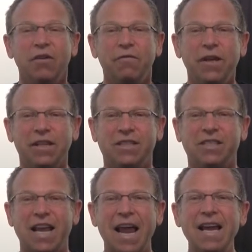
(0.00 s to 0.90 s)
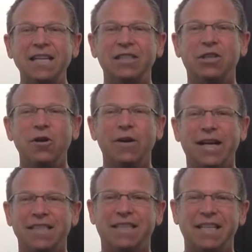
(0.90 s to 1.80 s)
Felix is 8-2
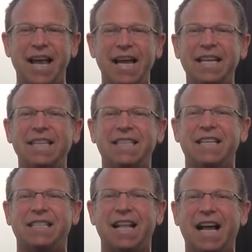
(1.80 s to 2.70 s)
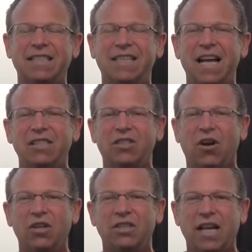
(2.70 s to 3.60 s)
against the Yankees in his last 10
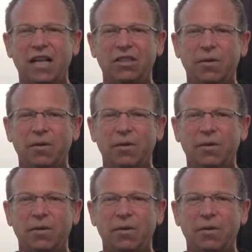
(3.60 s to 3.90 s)
starts against